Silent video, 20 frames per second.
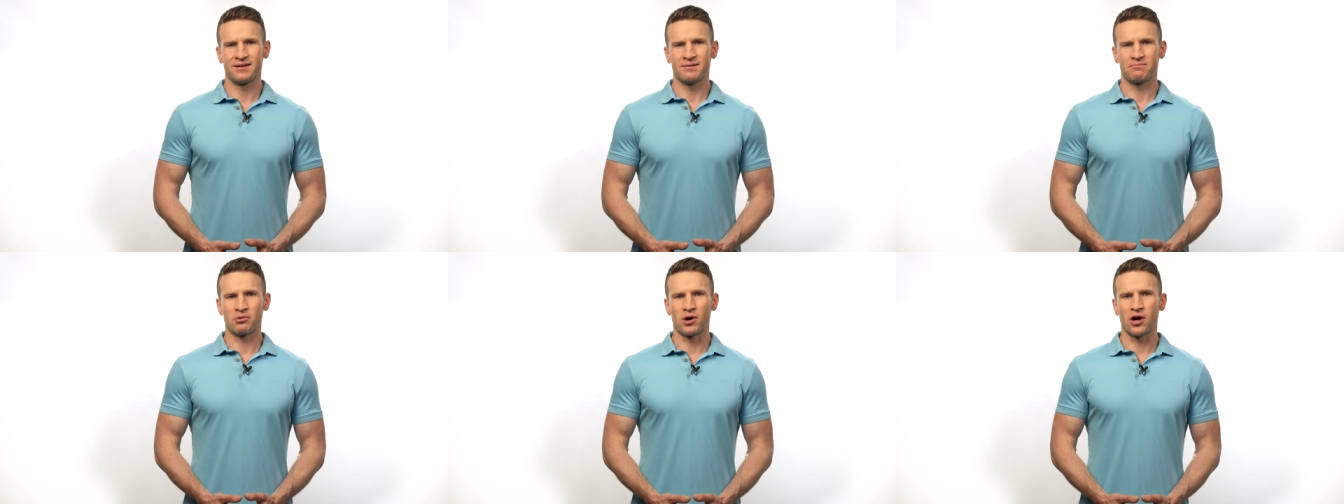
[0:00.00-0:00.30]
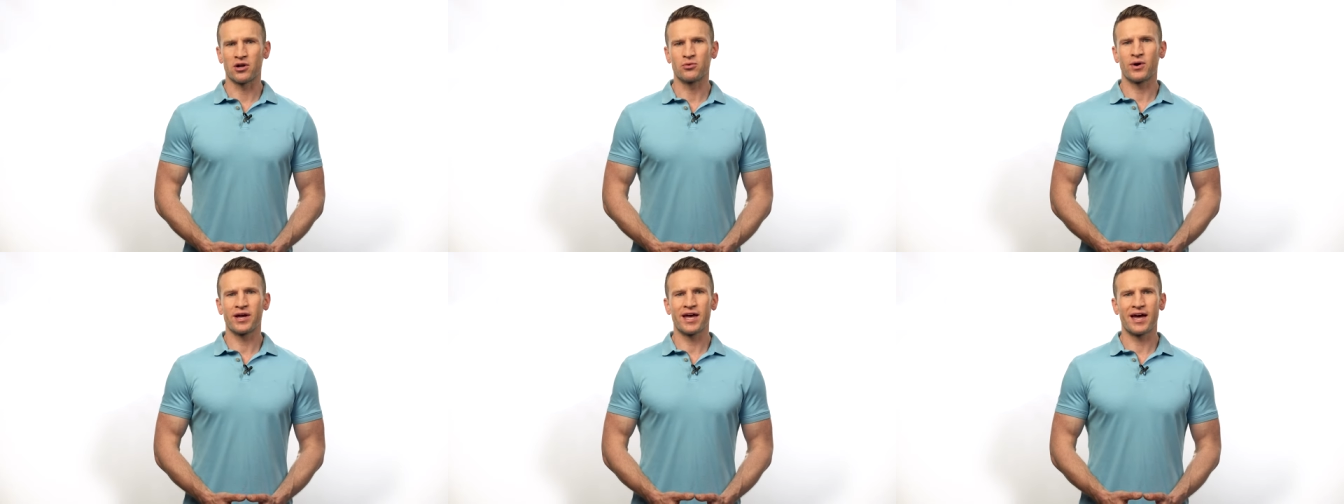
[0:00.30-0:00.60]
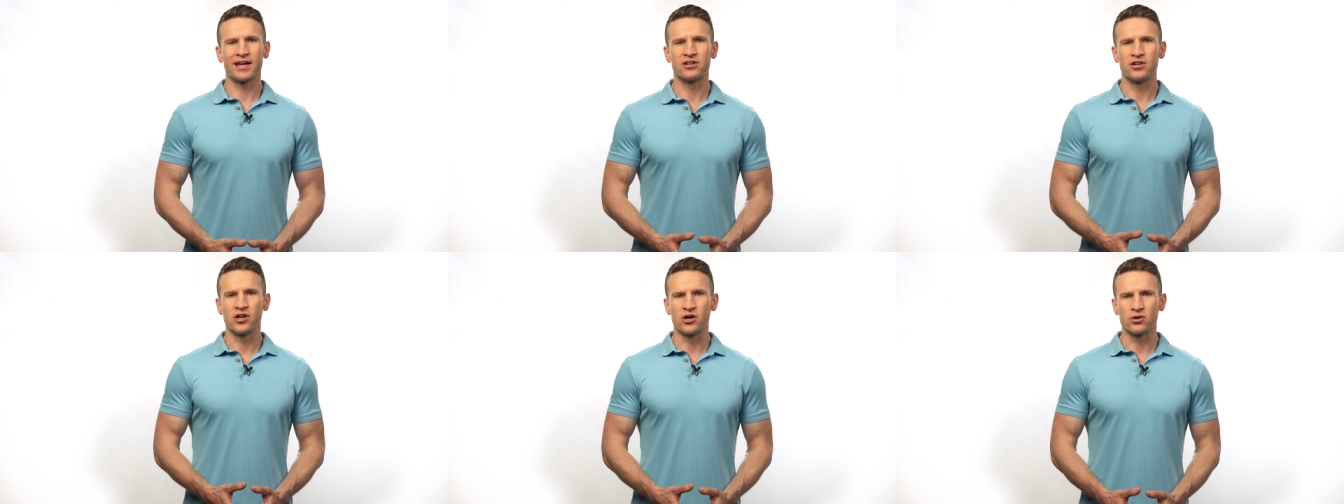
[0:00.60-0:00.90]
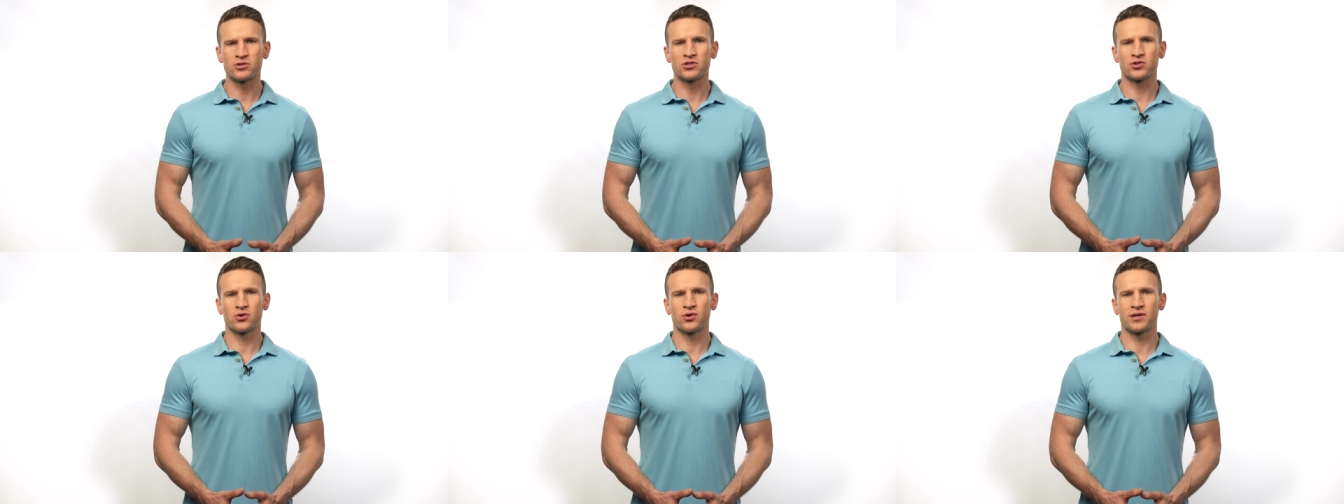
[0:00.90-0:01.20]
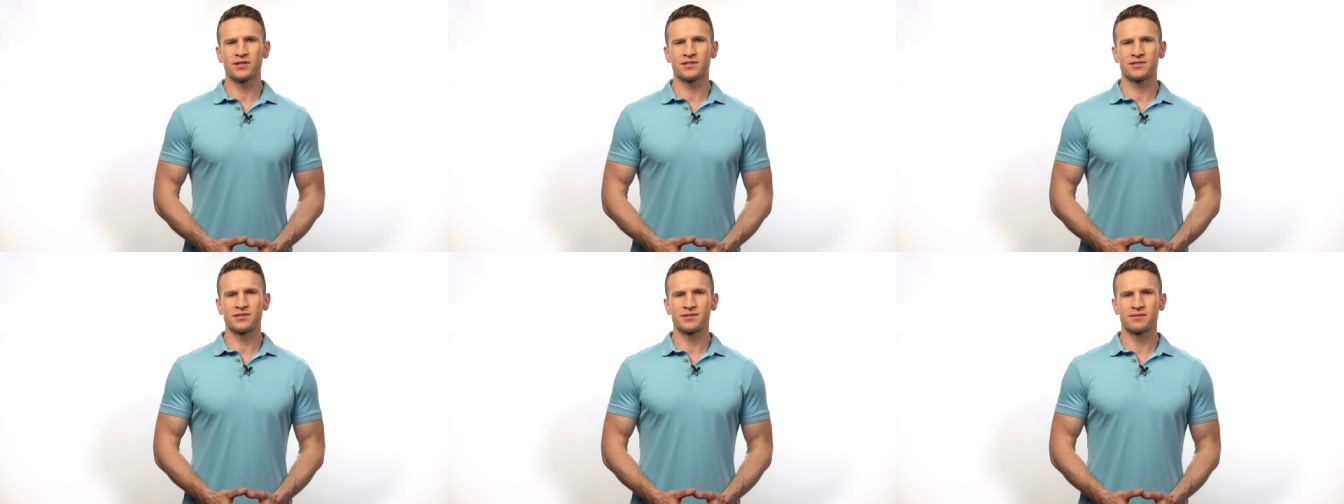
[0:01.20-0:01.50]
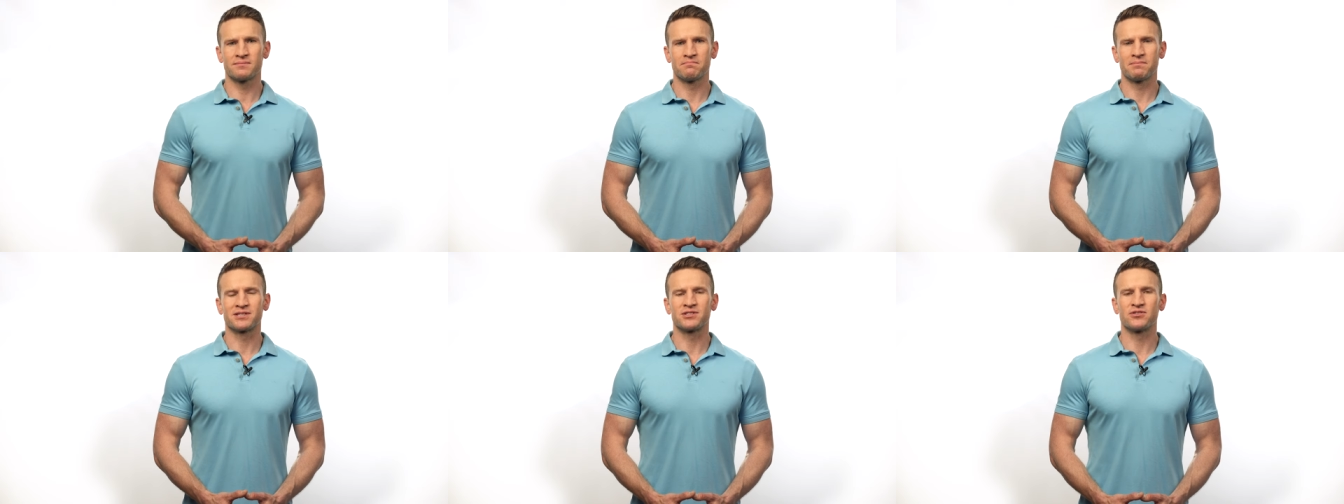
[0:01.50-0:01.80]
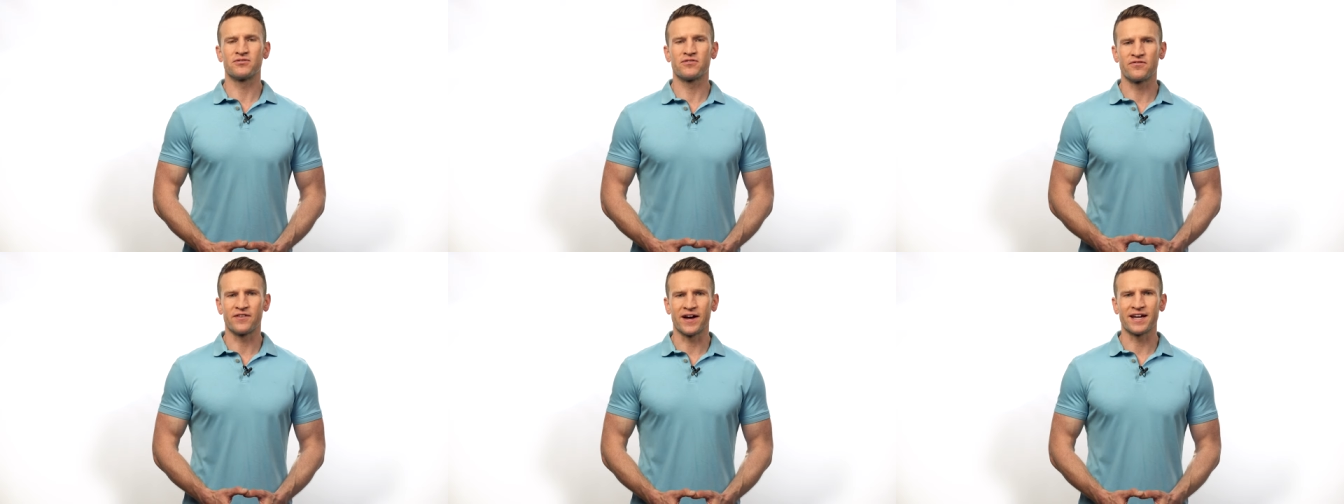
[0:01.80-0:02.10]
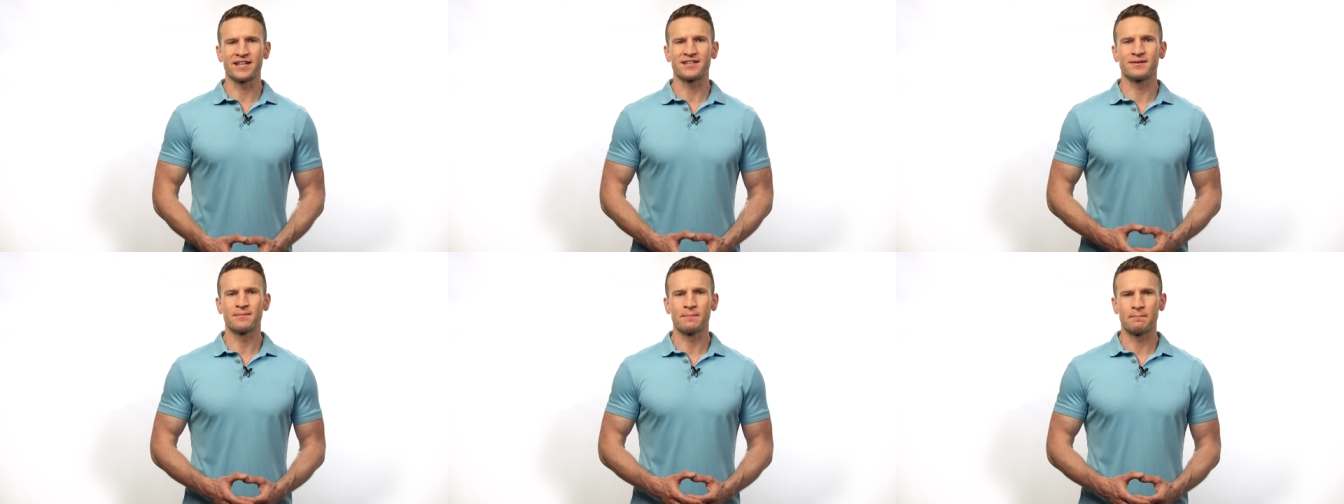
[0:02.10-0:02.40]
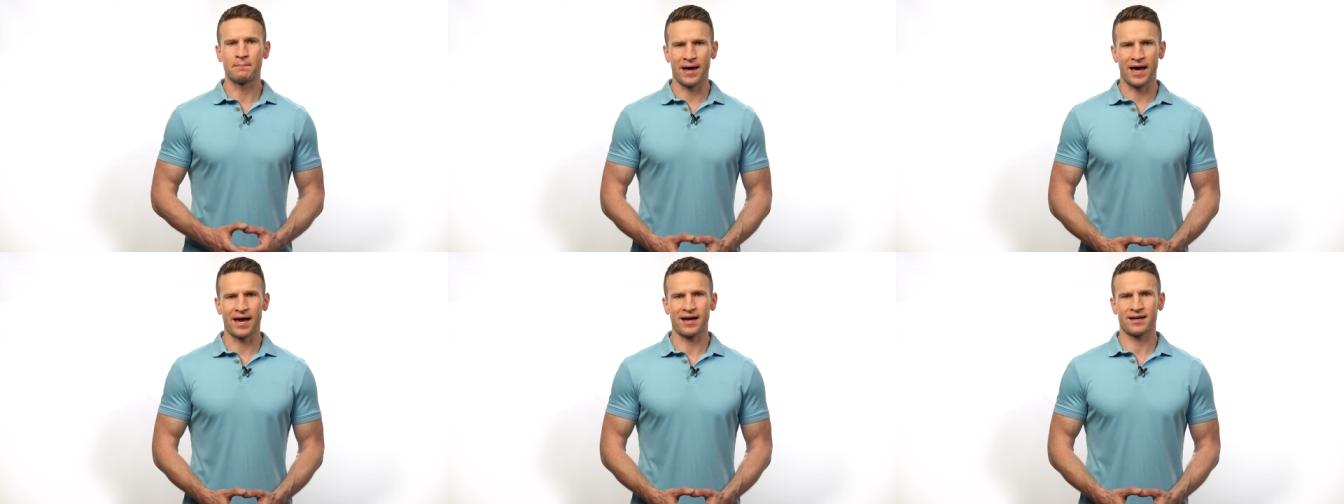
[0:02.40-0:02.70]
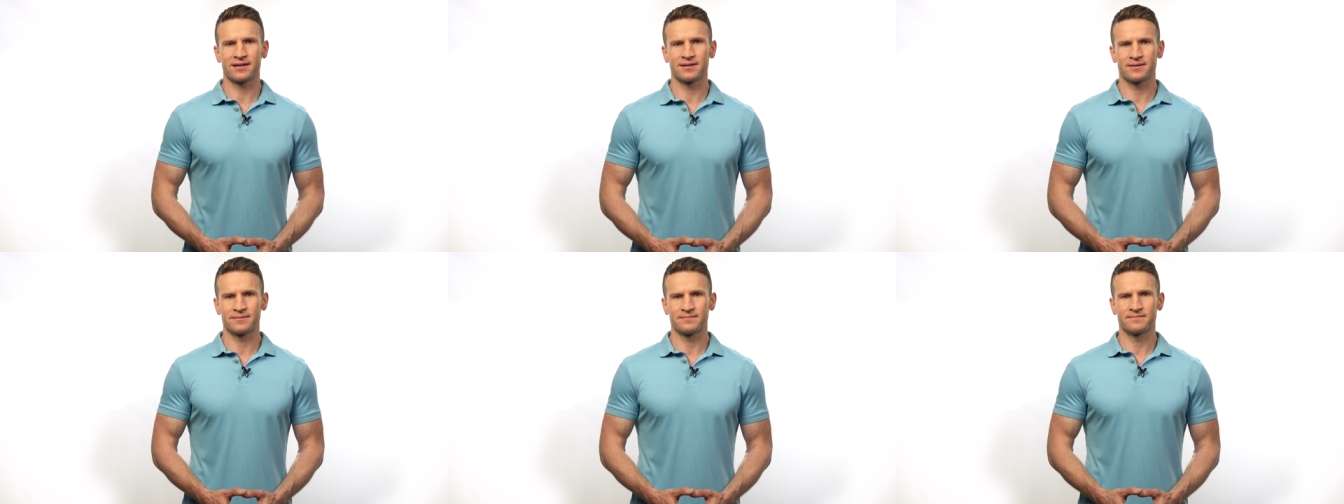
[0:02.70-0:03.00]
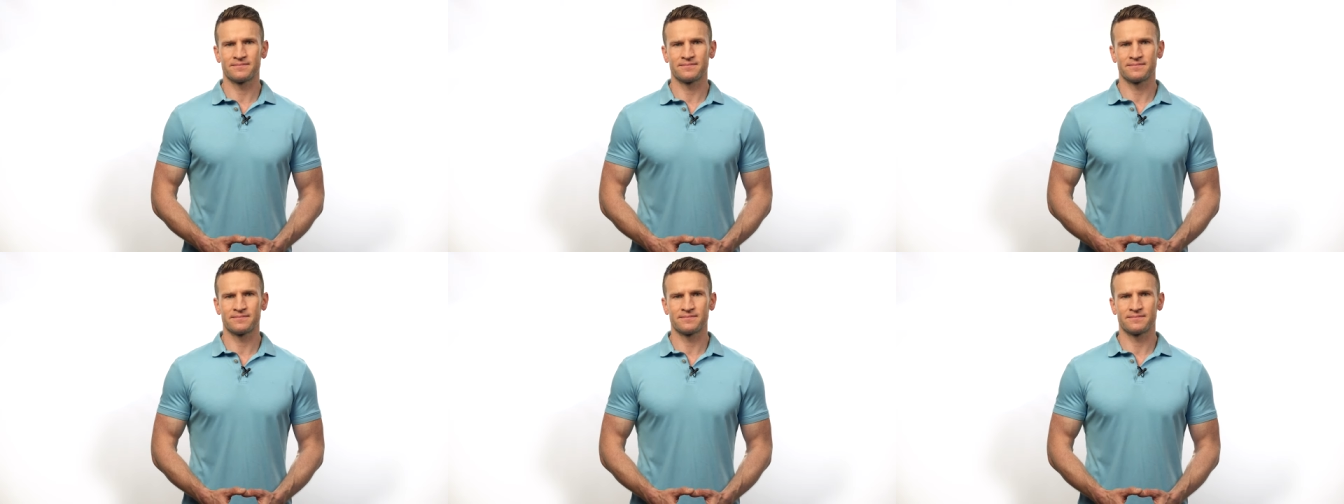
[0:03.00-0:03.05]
Broadway had no choice but to fight back.